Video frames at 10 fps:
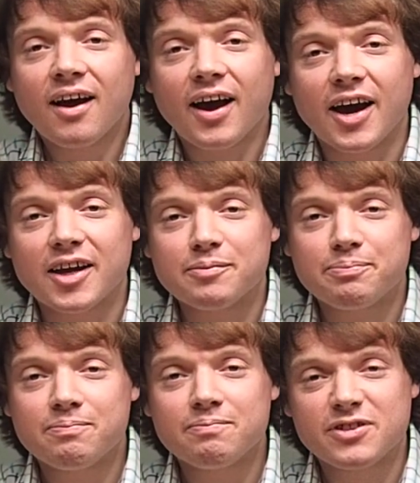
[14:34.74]
and
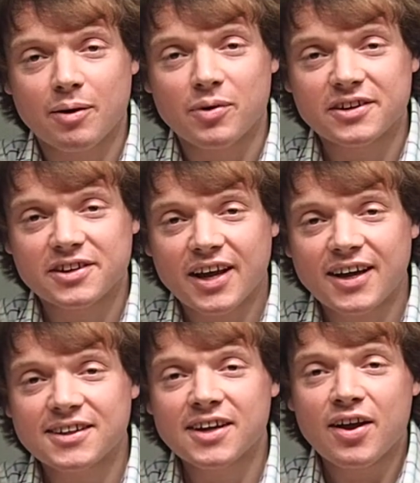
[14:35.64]
someone
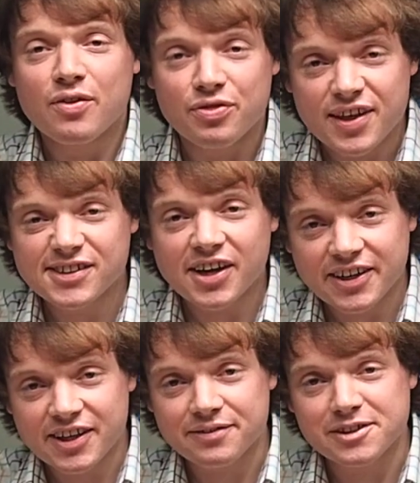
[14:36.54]
says, this
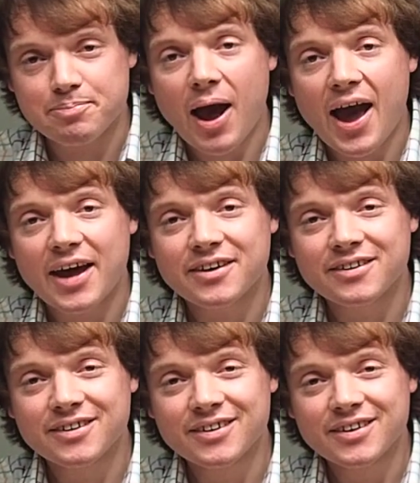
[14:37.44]
idea is bad,
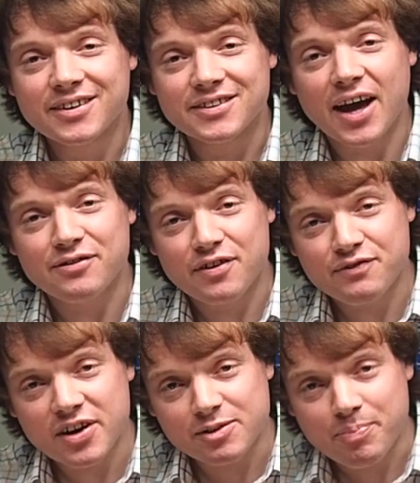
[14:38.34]
that
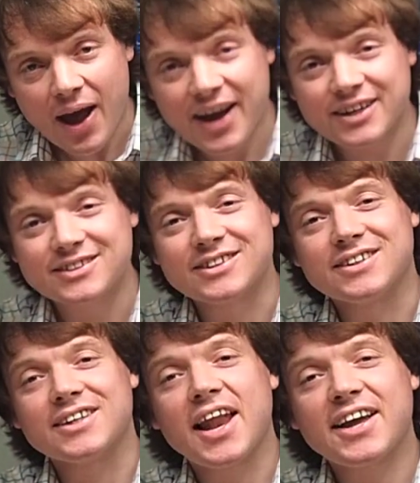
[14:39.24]
refers back to
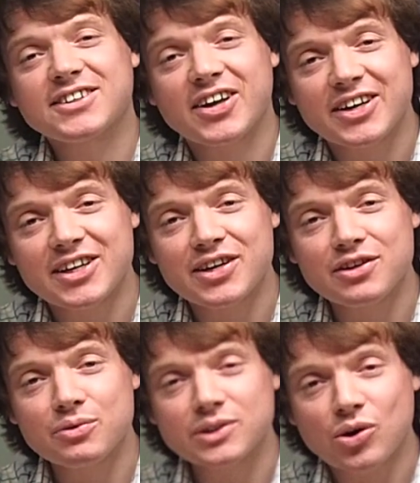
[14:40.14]
the last idea
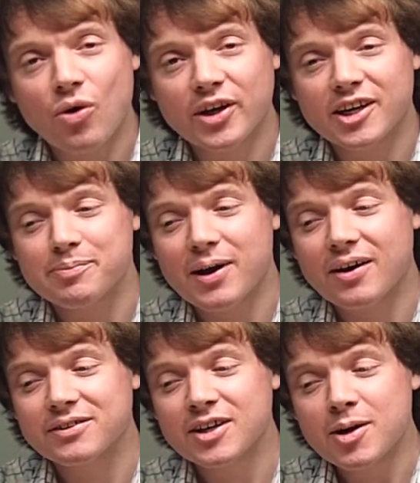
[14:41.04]
you were talking
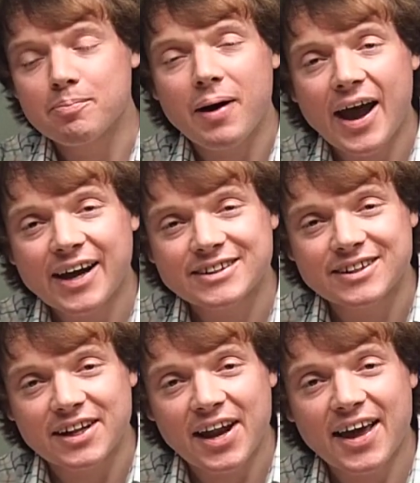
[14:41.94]
about, back to
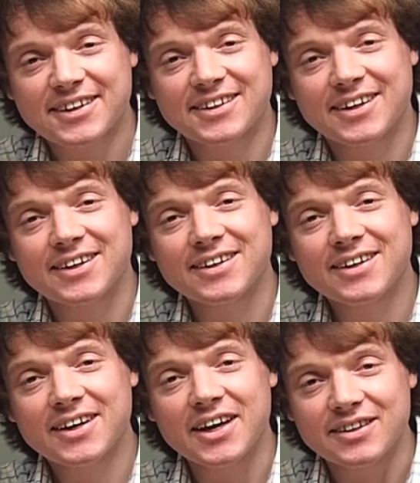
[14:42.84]
the last thing
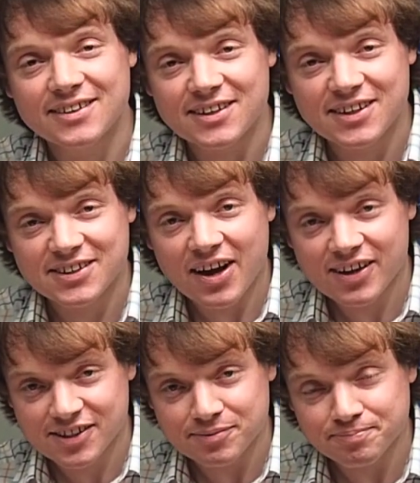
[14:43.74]
in the
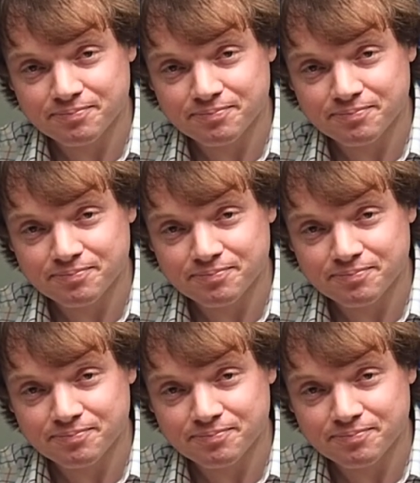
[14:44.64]
discussion.